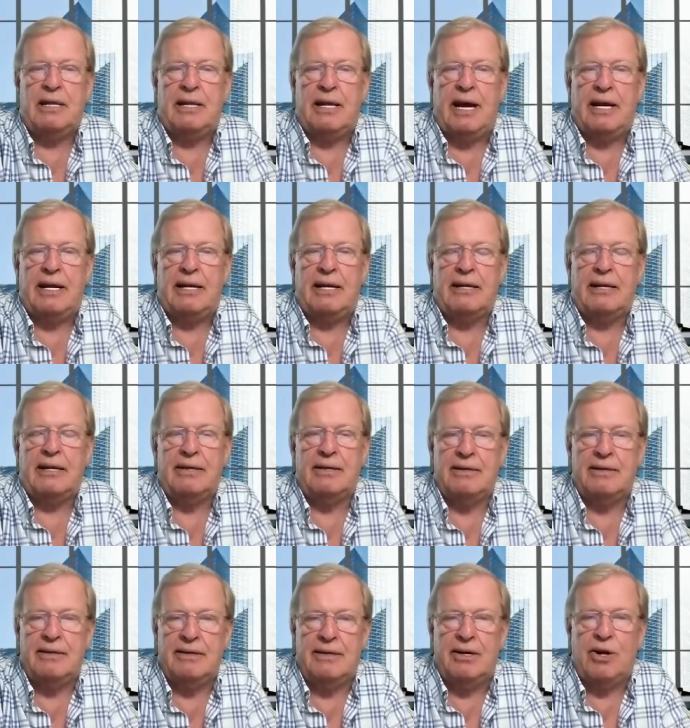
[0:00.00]
that
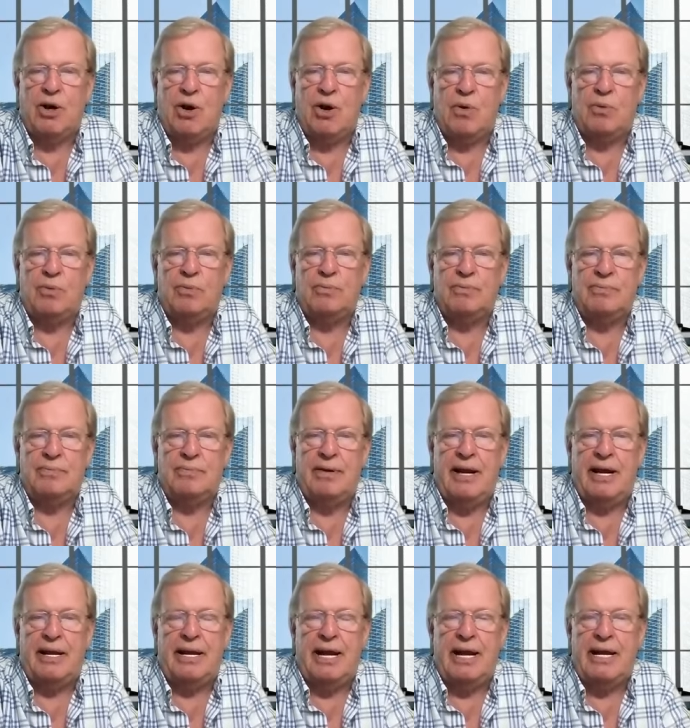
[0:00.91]
you know
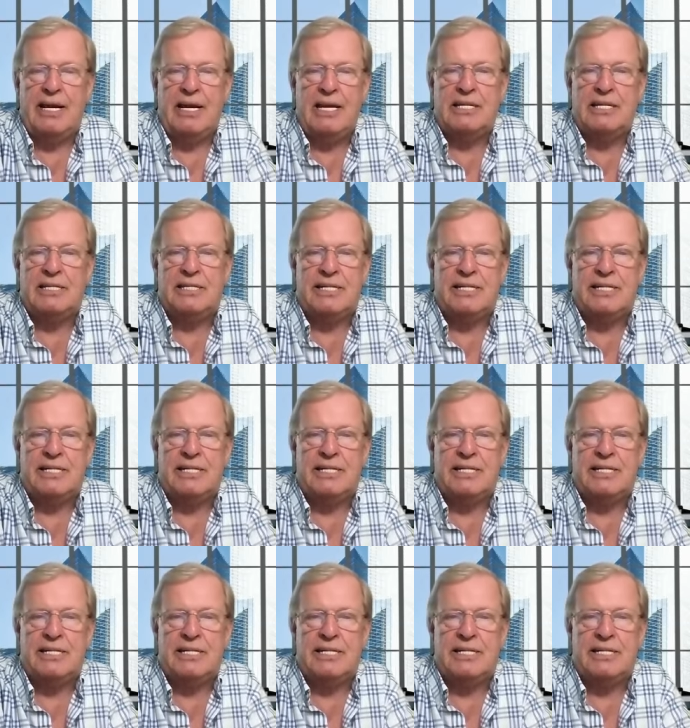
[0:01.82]
and then he'd